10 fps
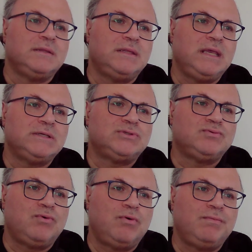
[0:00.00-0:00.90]
This
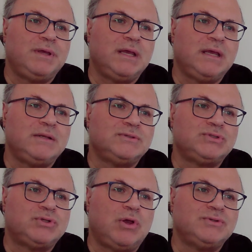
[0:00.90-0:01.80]
woman
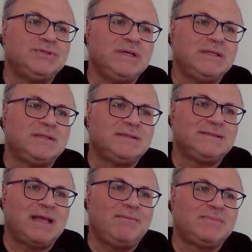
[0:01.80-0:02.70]
saws it,
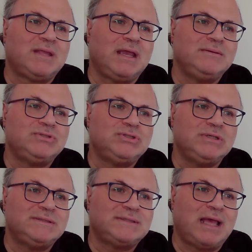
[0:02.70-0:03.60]
sometimes
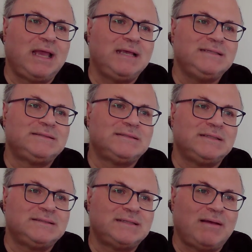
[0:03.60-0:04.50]
she sighs,
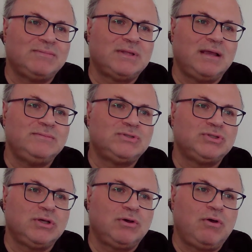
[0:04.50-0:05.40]
sometimes
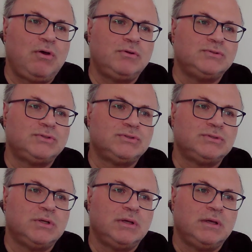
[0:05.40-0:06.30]
she groans.
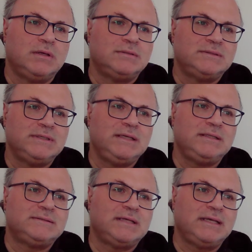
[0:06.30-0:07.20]

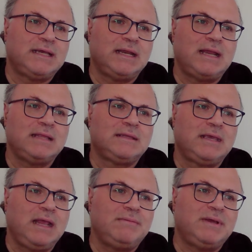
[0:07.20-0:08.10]
Since I cannot
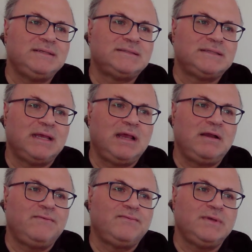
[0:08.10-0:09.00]
kill
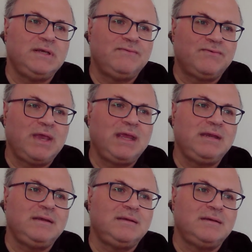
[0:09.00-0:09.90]
myself, in
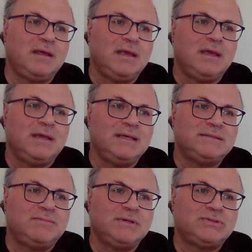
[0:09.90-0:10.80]
vain
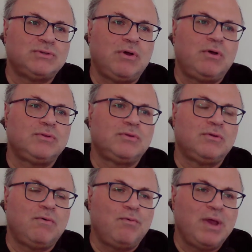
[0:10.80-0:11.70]
is my sword
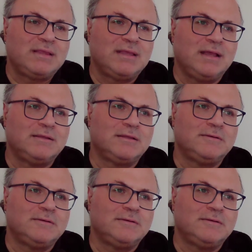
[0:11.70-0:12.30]
whetted.